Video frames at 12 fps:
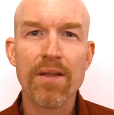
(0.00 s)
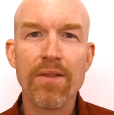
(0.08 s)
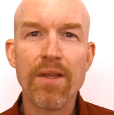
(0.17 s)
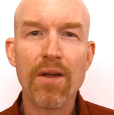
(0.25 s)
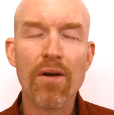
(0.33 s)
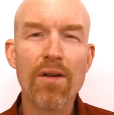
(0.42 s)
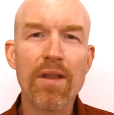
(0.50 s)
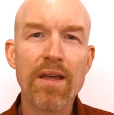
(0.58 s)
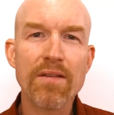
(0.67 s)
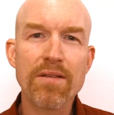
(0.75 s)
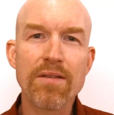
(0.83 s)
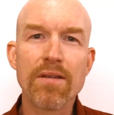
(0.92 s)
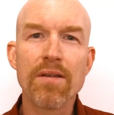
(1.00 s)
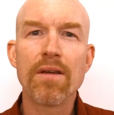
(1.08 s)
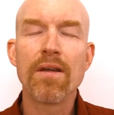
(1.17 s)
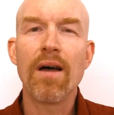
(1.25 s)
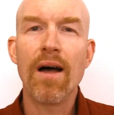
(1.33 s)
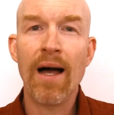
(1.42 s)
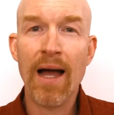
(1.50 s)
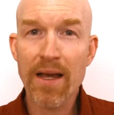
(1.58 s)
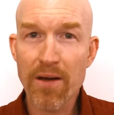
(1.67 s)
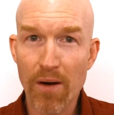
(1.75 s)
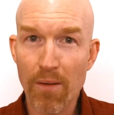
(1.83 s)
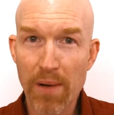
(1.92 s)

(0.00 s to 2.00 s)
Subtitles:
The earliest I know